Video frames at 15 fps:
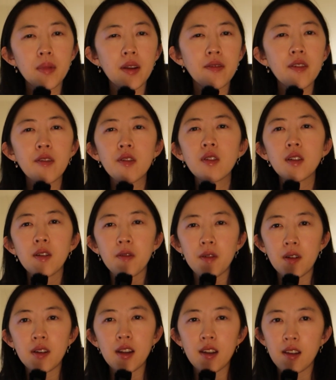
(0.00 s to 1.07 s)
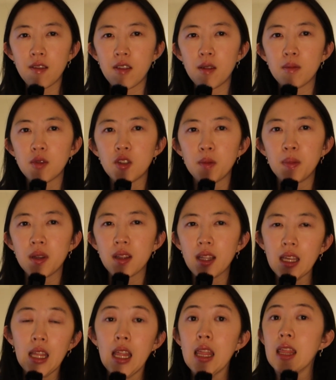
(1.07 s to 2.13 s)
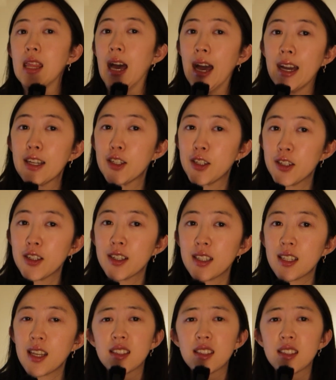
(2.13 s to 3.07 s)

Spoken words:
but I've never really found any of them to be like that good.